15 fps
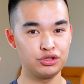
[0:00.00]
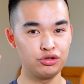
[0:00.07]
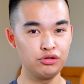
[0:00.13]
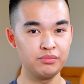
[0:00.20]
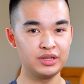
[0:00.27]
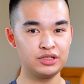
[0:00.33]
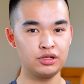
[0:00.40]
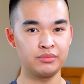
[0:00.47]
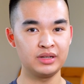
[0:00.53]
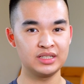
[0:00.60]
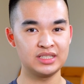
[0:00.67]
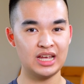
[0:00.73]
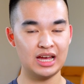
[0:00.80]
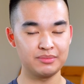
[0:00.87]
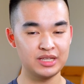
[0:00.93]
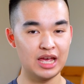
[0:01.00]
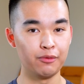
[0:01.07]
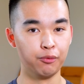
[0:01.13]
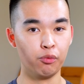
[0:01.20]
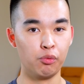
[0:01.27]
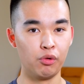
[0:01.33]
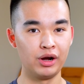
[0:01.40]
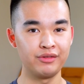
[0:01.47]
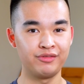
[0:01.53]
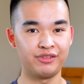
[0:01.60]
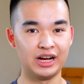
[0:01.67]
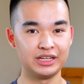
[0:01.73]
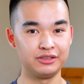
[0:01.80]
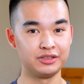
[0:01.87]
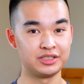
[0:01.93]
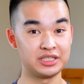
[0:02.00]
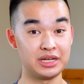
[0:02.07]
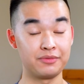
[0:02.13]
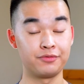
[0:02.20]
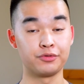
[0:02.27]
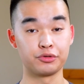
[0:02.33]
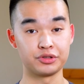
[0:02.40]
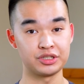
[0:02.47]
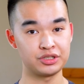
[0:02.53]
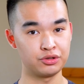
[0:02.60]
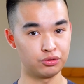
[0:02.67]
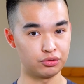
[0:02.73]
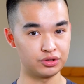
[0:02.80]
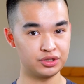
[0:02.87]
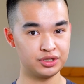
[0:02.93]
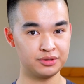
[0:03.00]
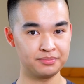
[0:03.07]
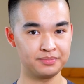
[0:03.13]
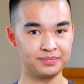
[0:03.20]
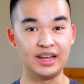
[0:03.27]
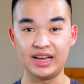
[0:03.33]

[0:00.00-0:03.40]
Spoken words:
2 midterm exams and 1 final exam for this course.